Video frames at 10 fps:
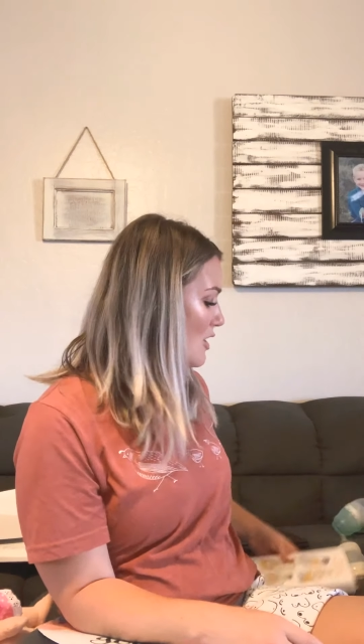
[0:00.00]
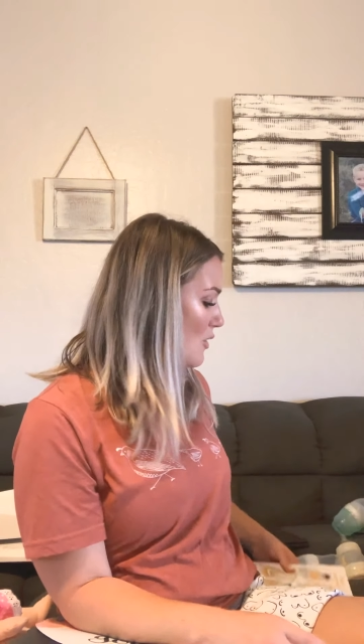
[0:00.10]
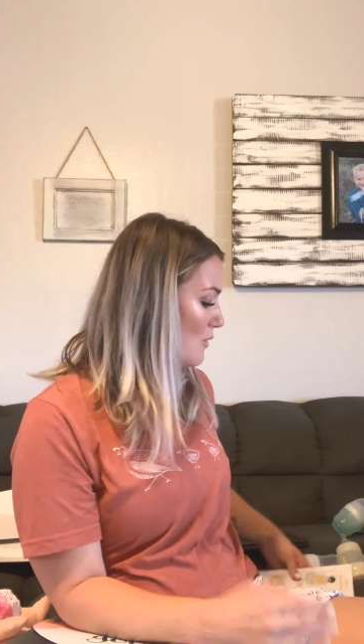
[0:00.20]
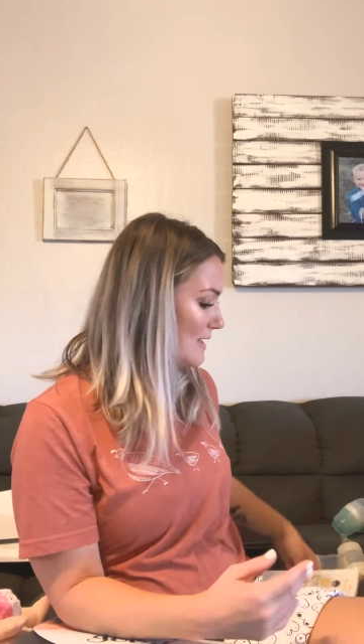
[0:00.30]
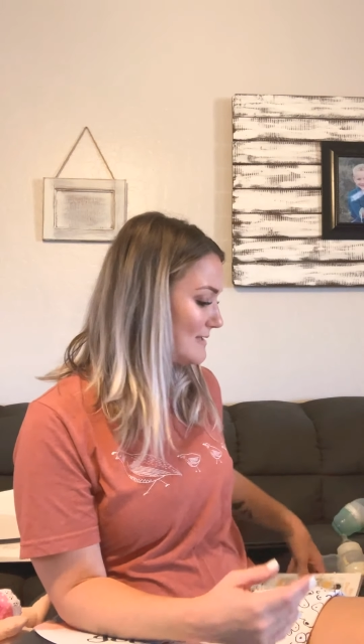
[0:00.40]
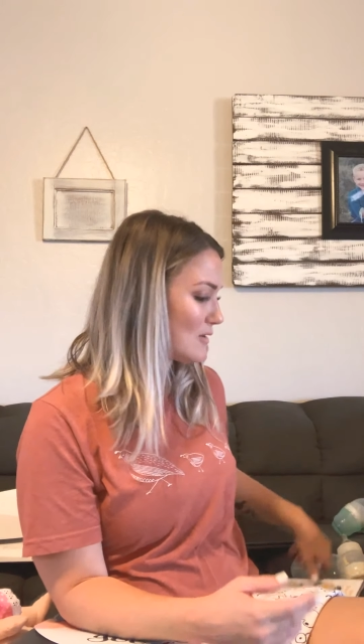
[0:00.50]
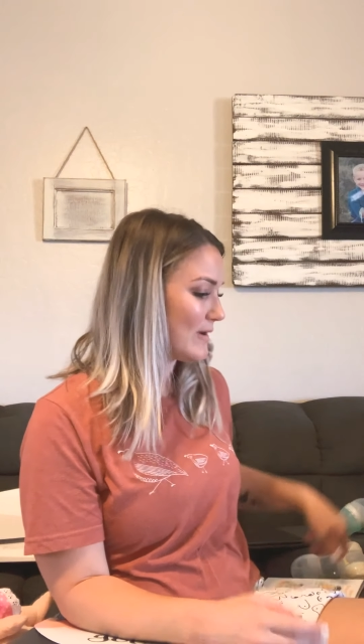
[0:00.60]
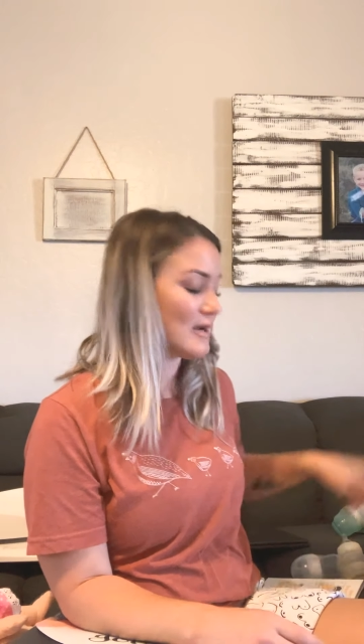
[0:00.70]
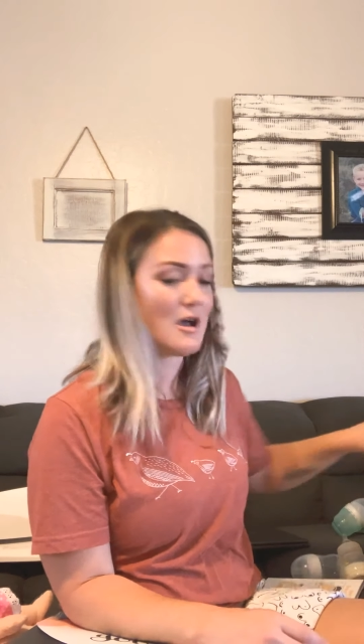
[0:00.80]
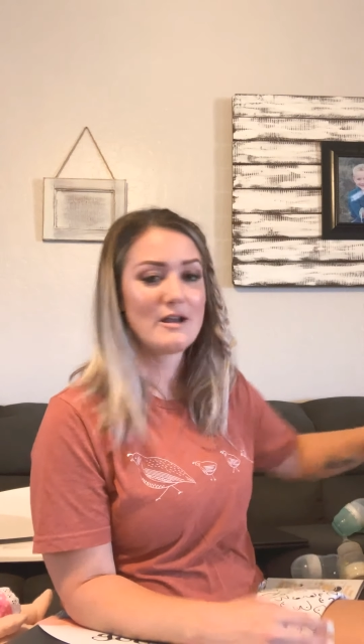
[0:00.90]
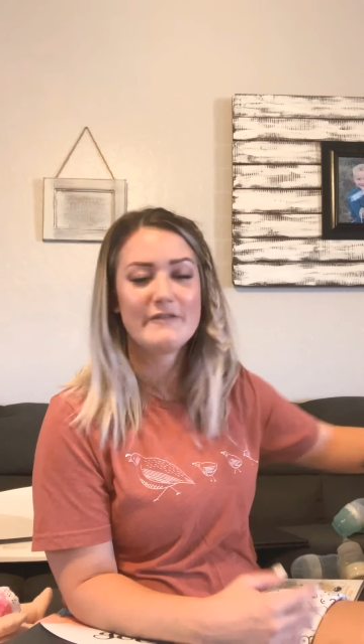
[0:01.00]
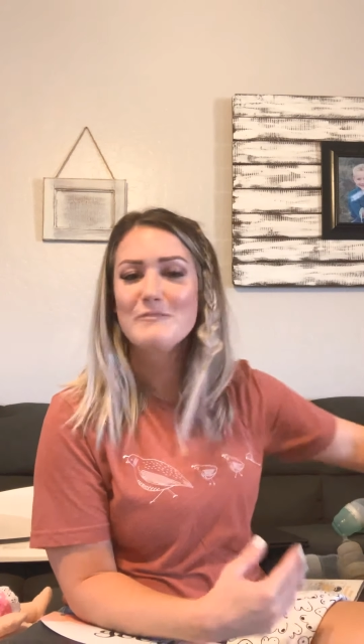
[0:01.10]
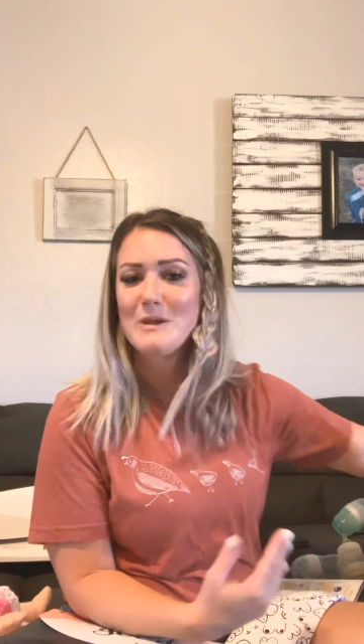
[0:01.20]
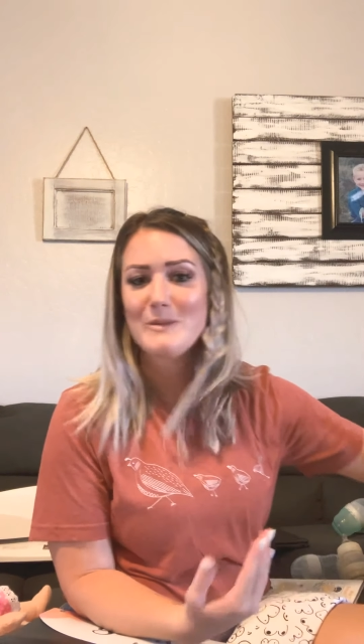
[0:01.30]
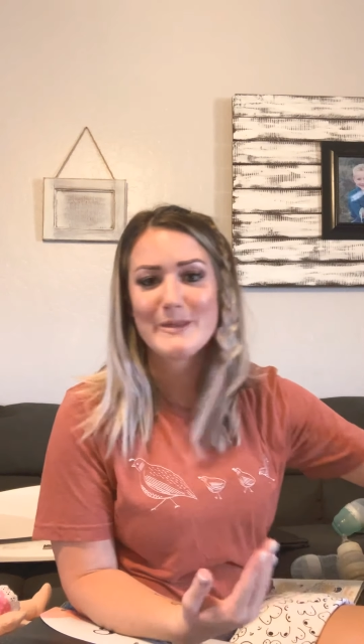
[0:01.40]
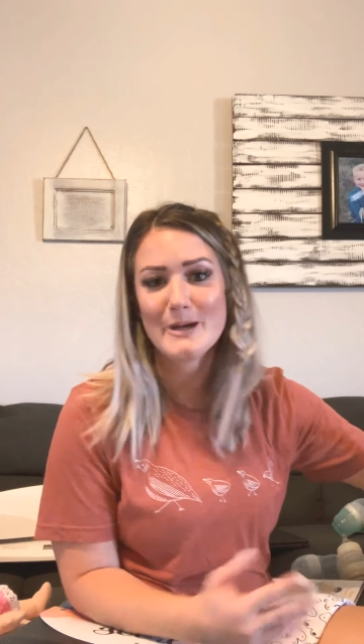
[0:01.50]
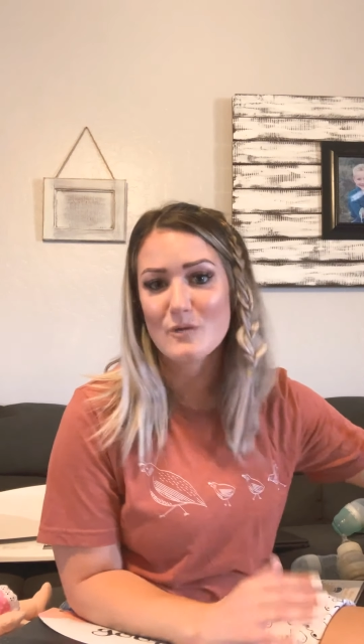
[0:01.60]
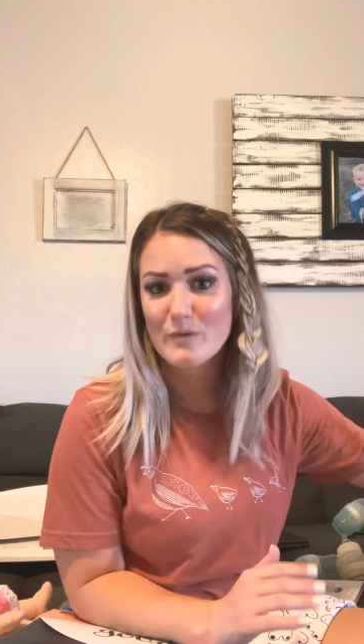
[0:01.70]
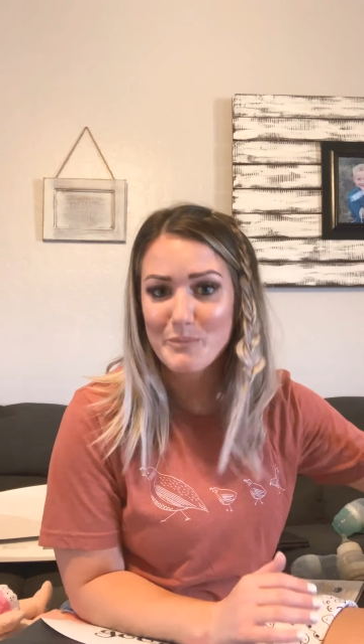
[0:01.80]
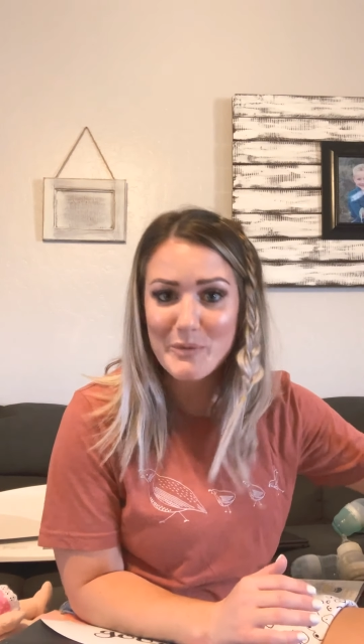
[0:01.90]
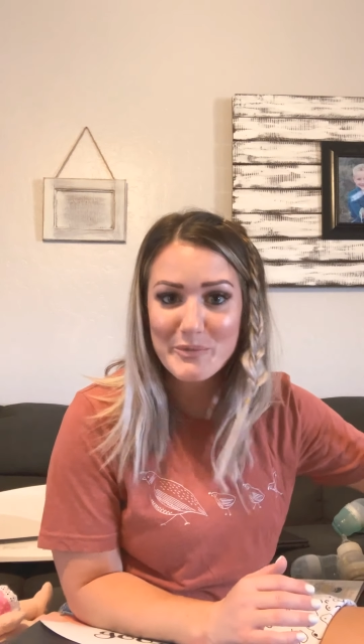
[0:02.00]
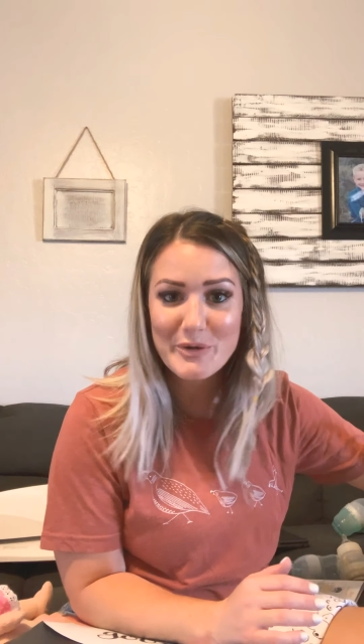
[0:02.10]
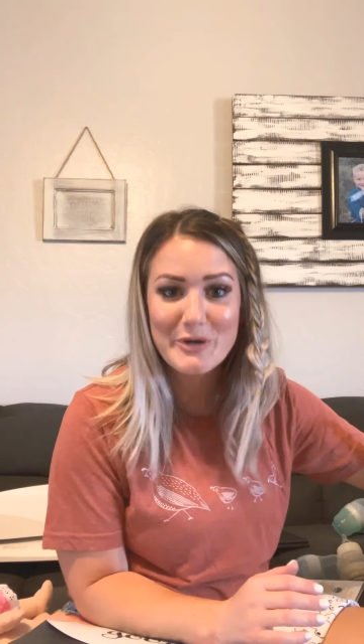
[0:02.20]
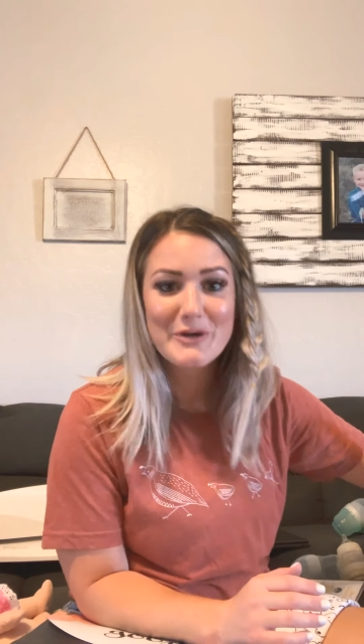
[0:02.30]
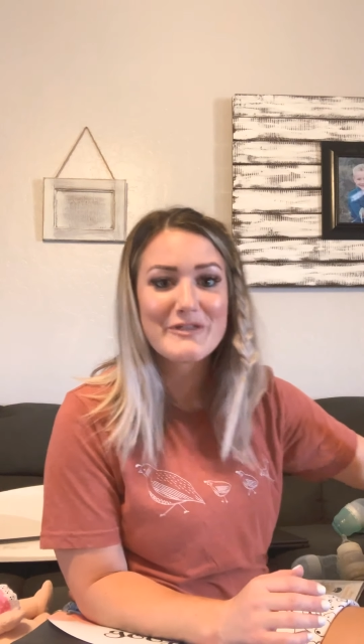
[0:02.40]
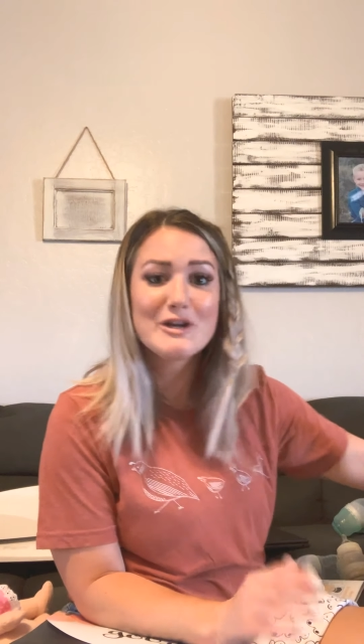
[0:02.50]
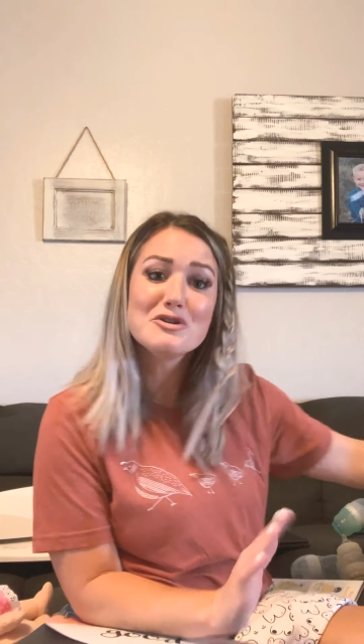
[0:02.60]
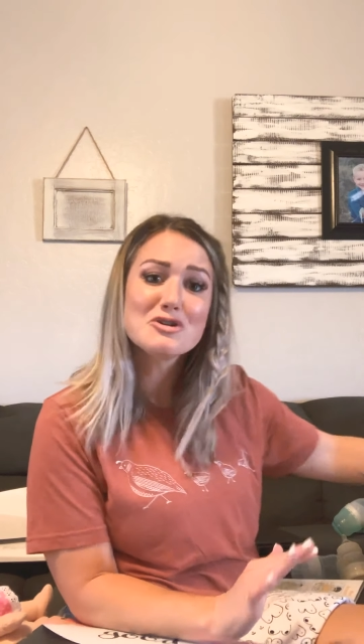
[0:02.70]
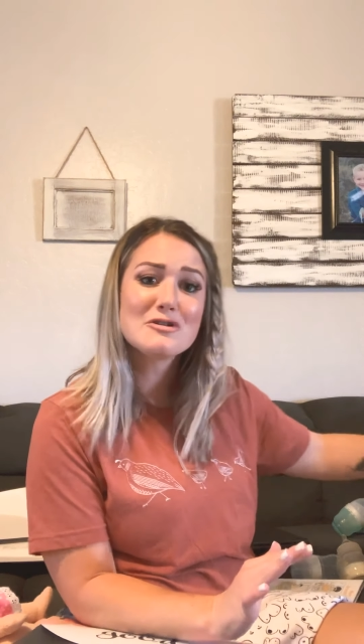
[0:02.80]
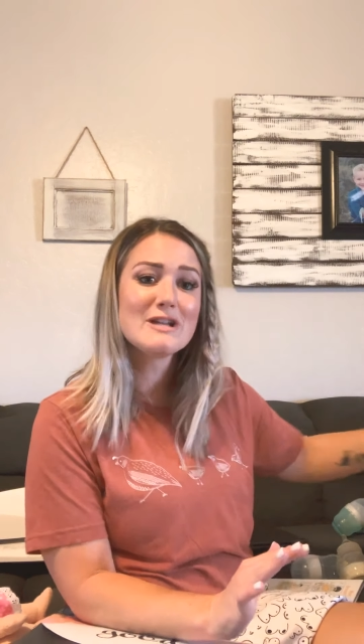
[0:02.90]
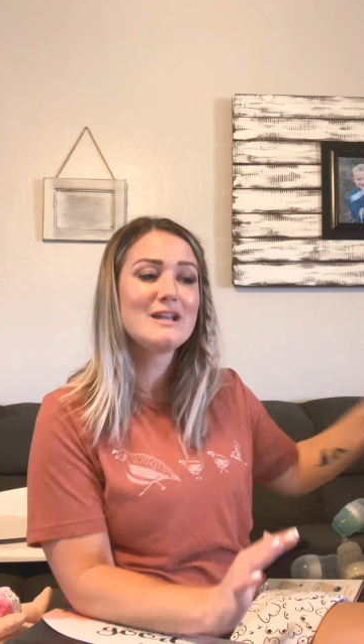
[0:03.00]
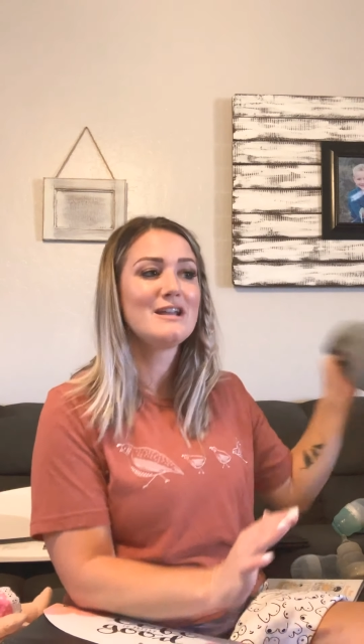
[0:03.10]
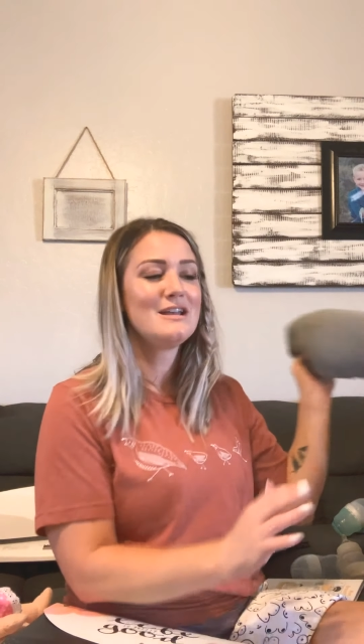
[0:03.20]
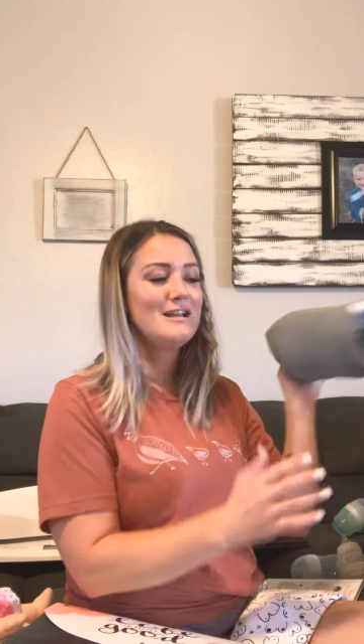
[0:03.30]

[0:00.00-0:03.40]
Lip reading: what is going on if maybe they don't remember their journey.